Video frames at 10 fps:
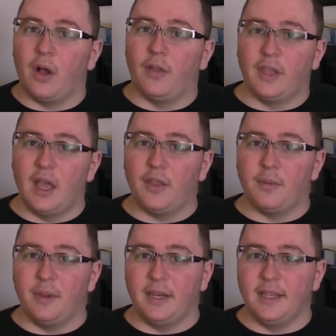all the
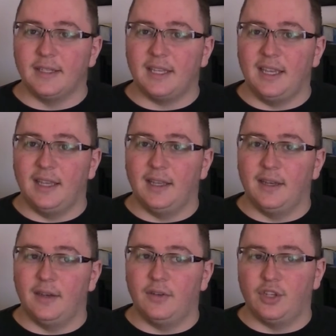other minis
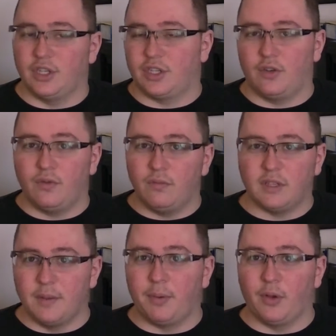in just
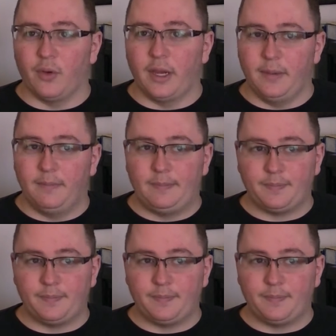simple green.